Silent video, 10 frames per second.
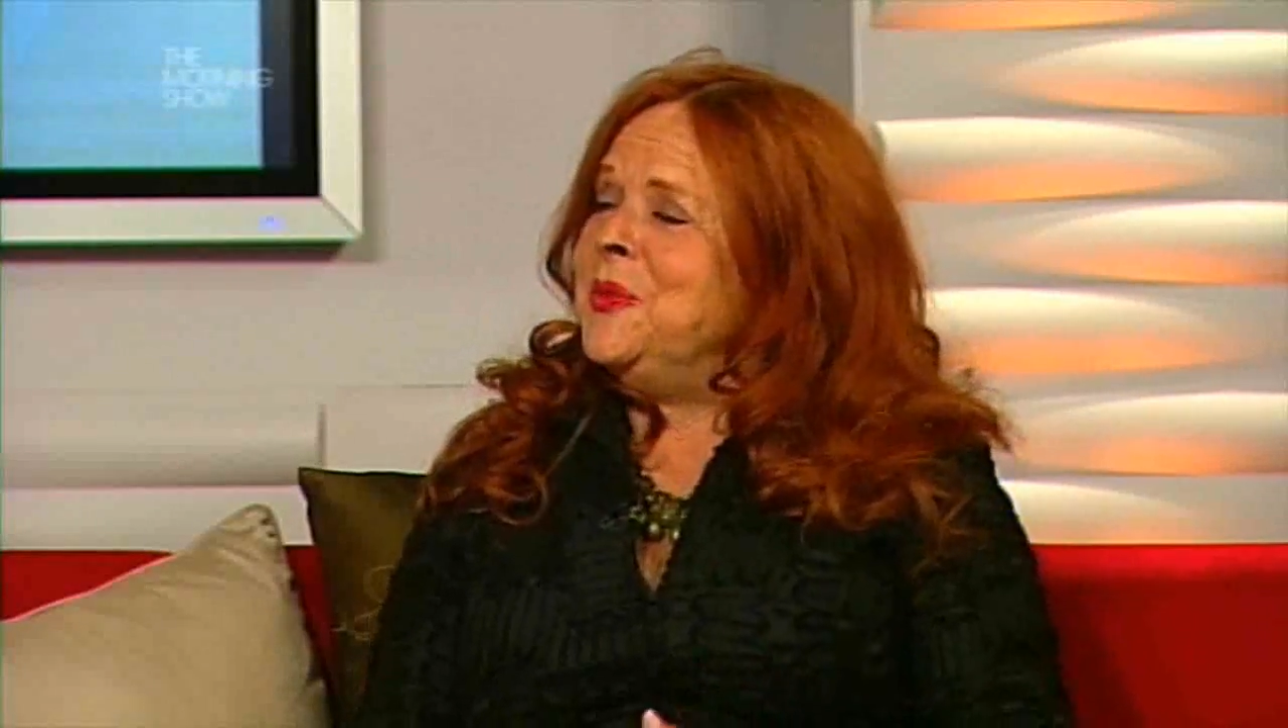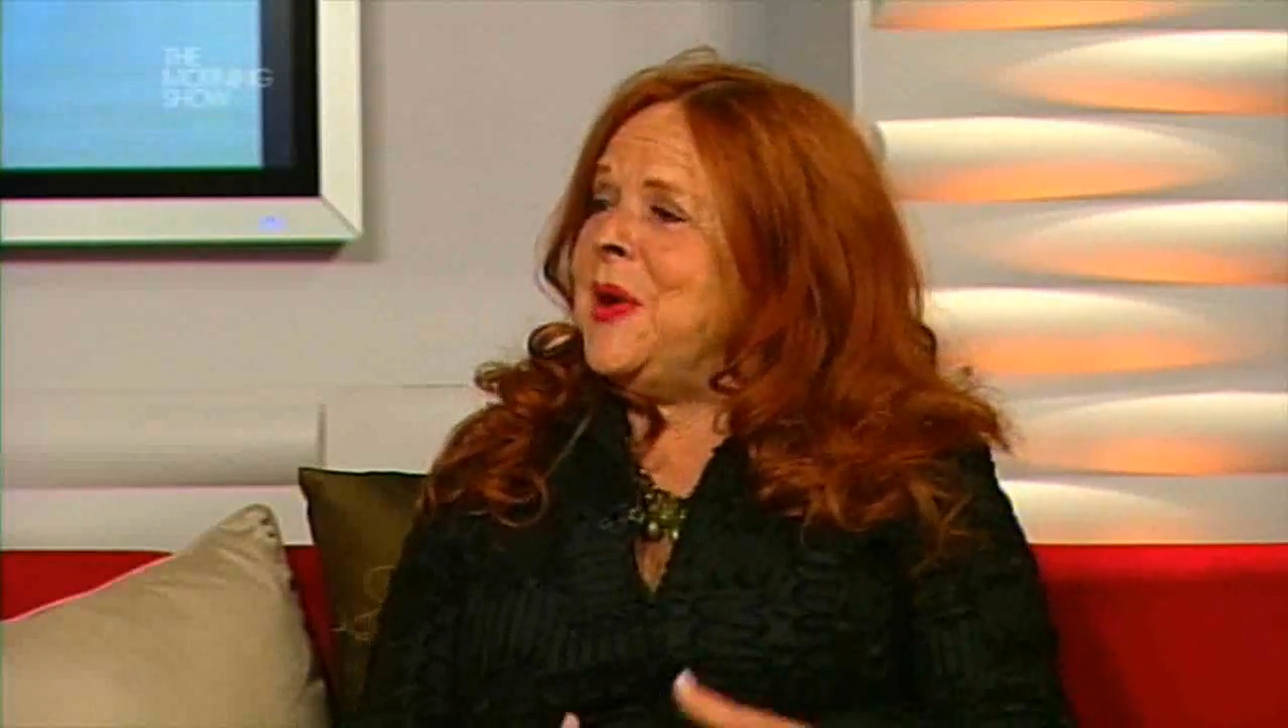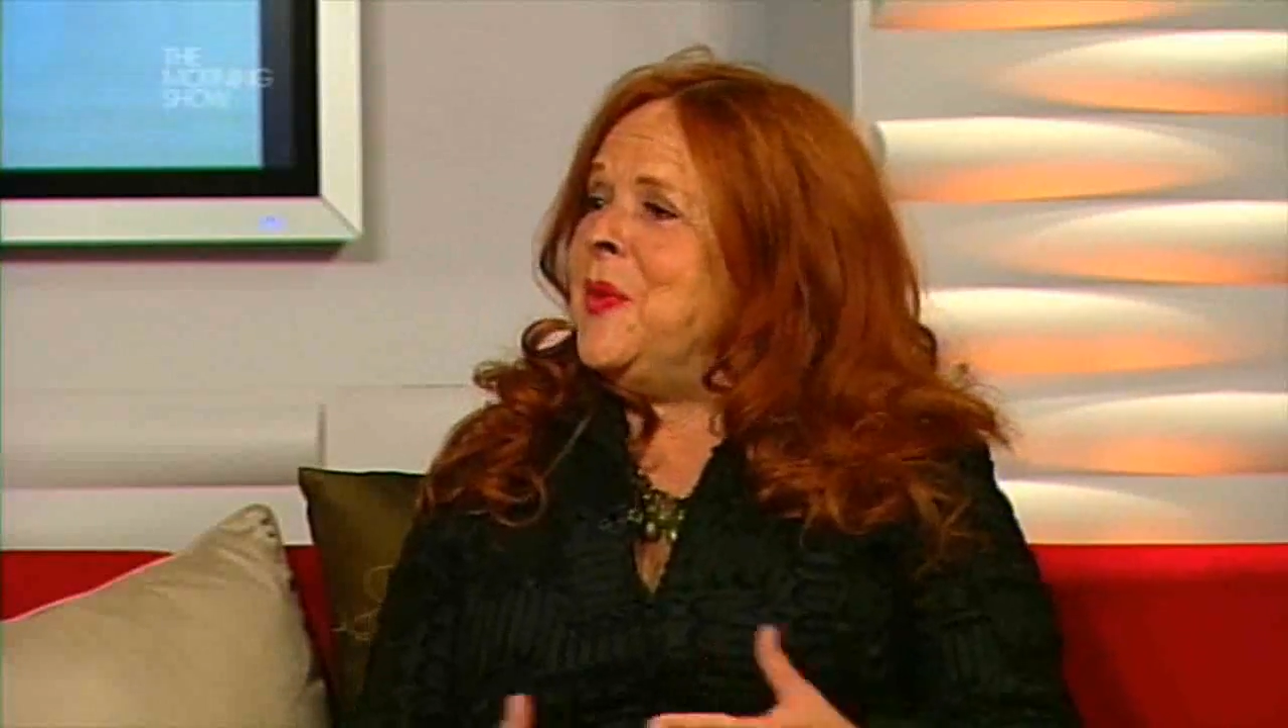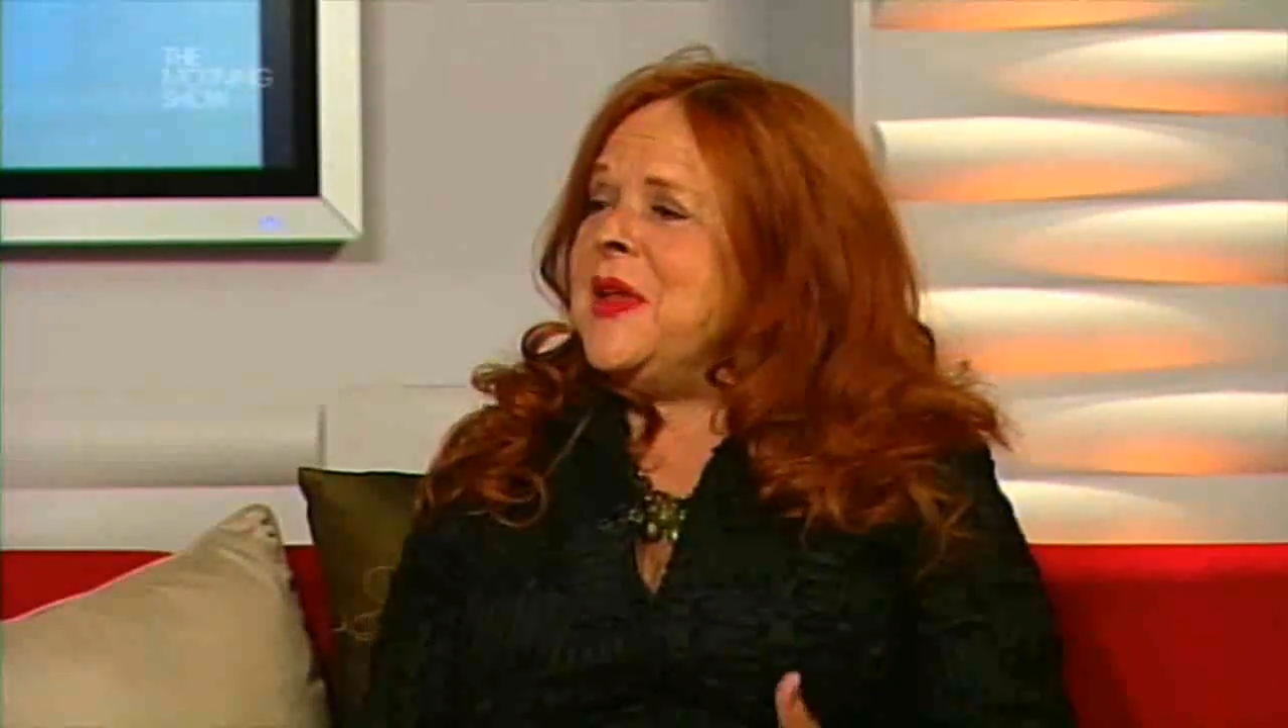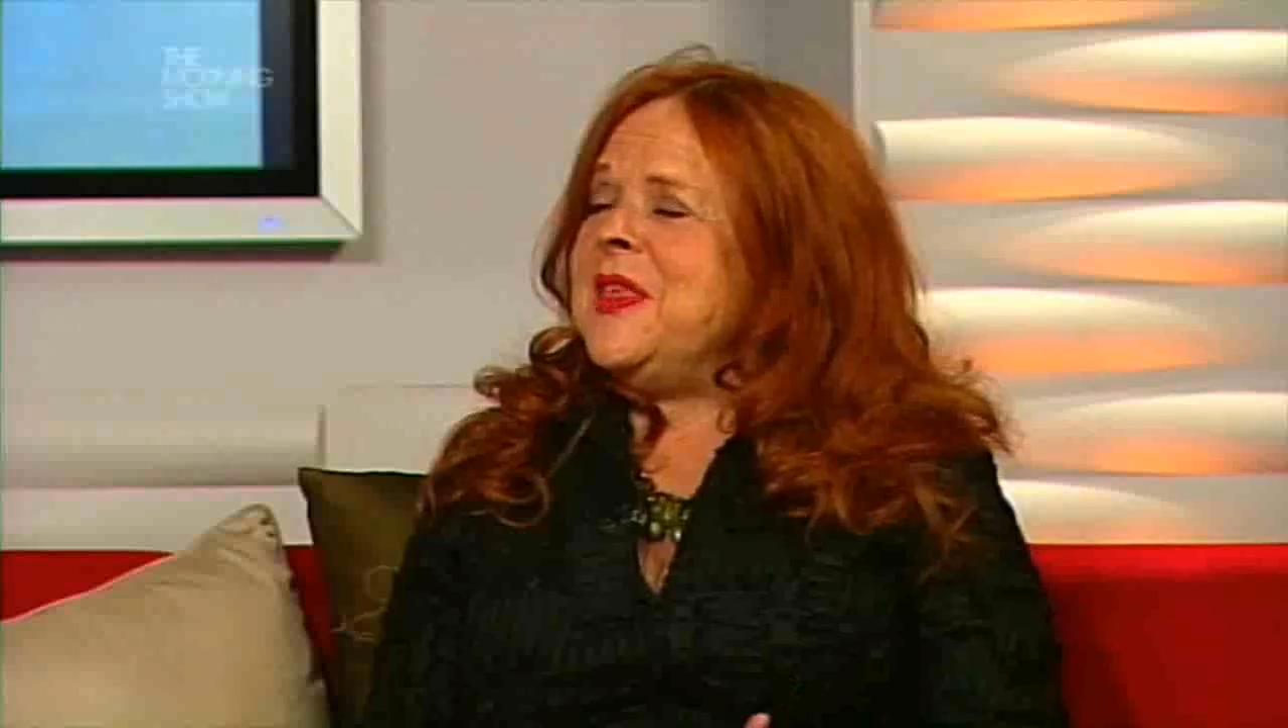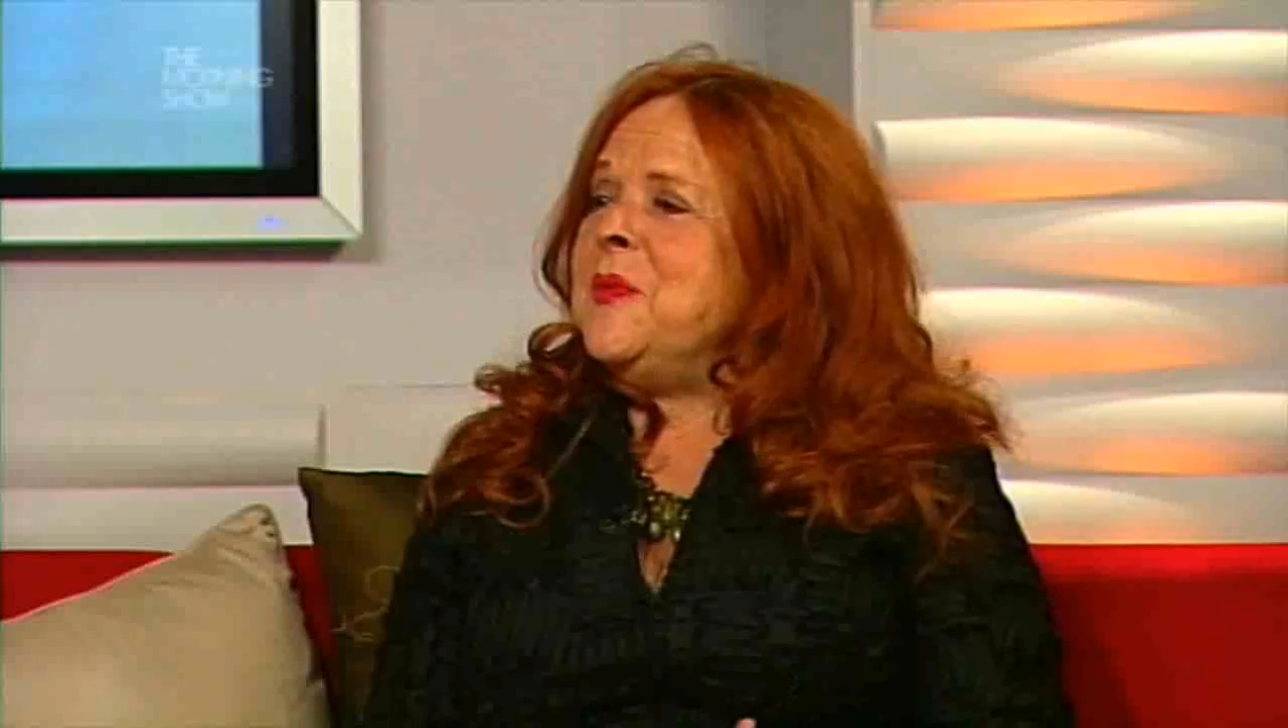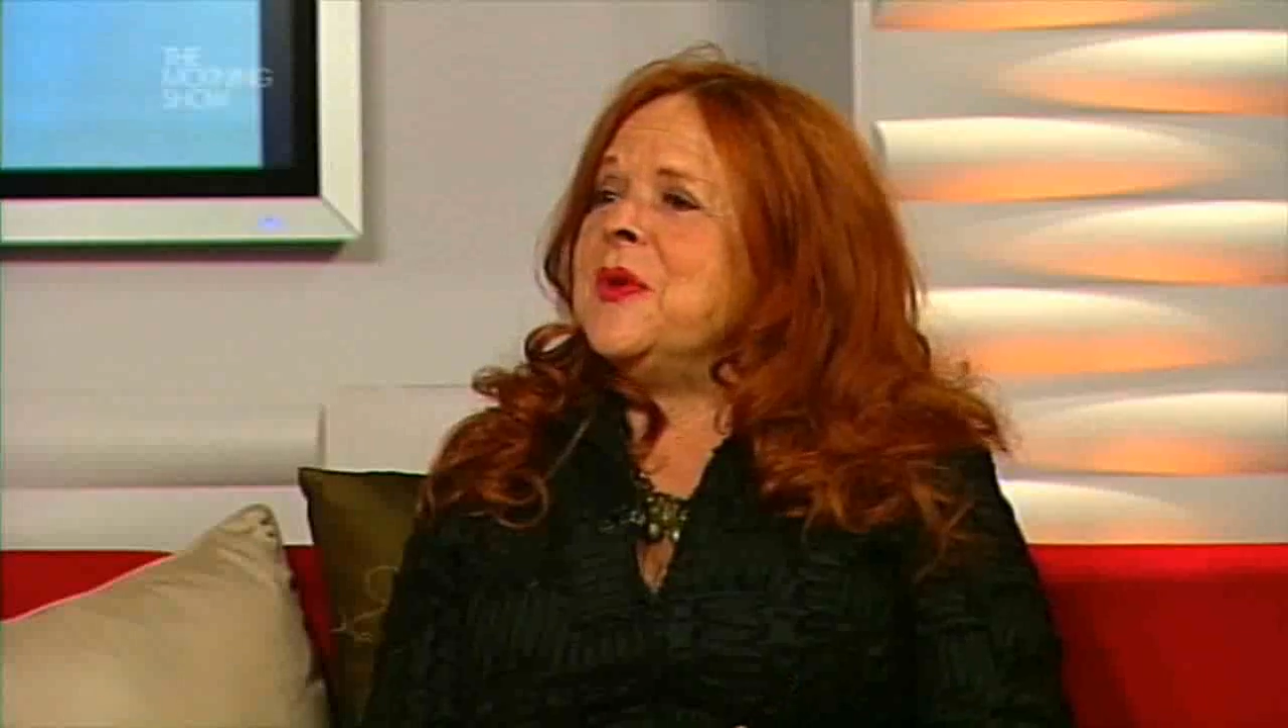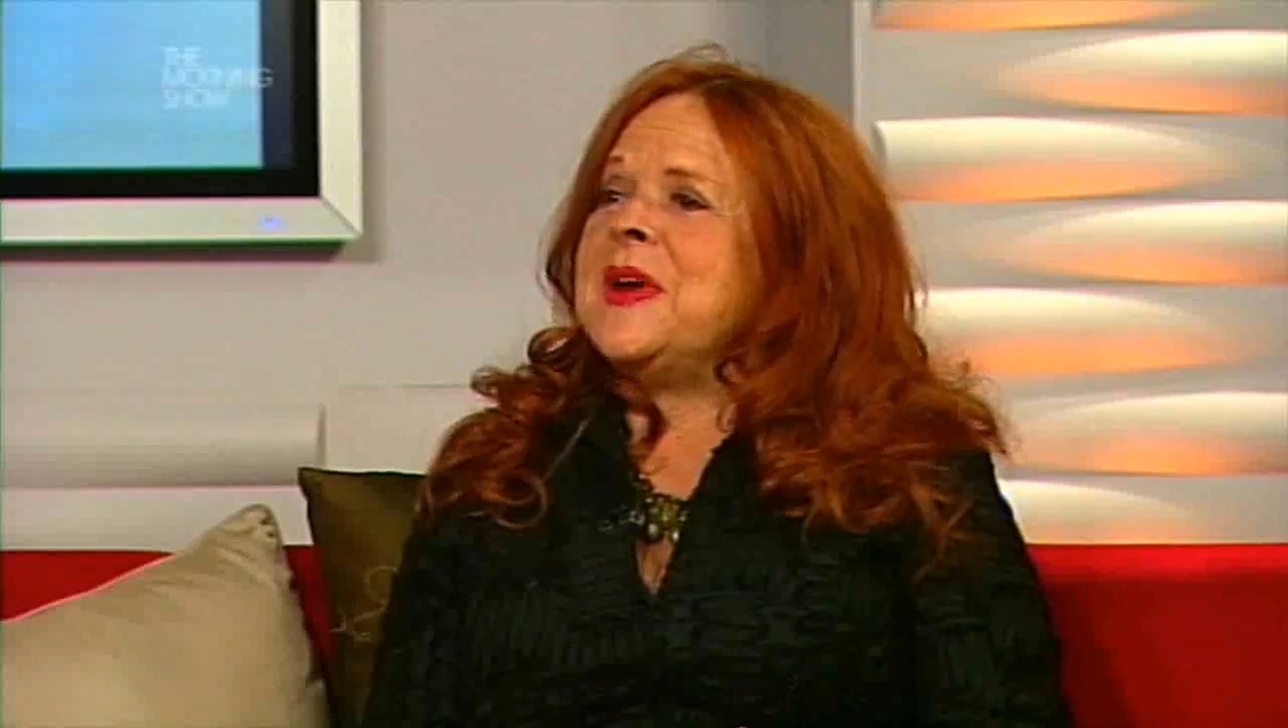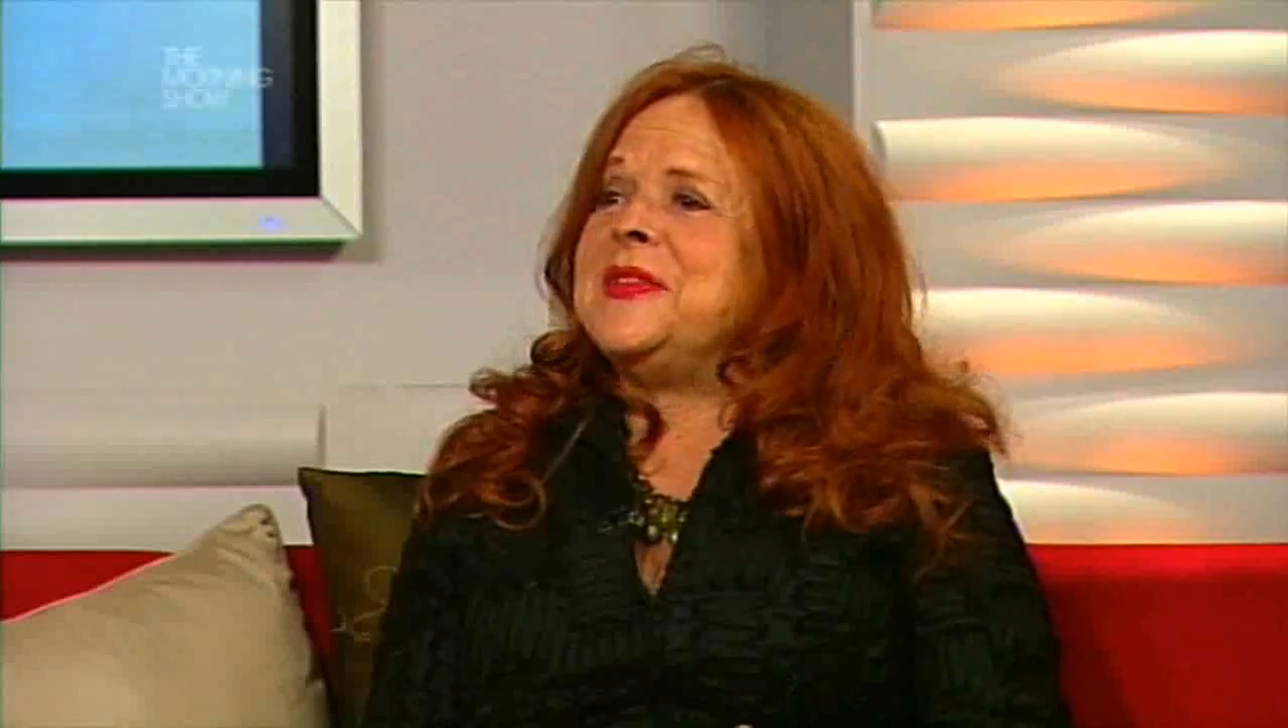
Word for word: when they were